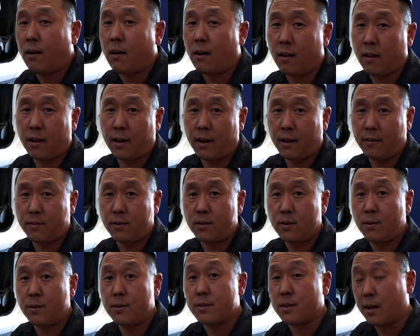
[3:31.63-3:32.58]
all I have to
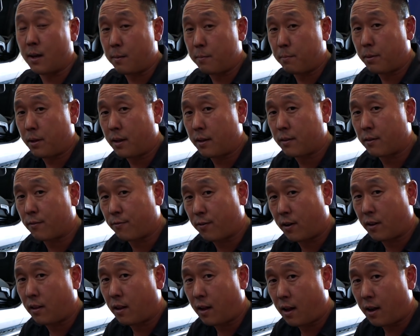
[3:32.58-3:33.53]
do is unplug the
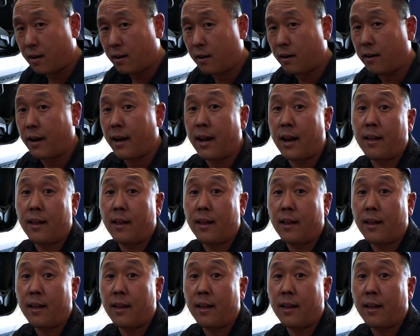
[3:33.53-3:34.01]
front locker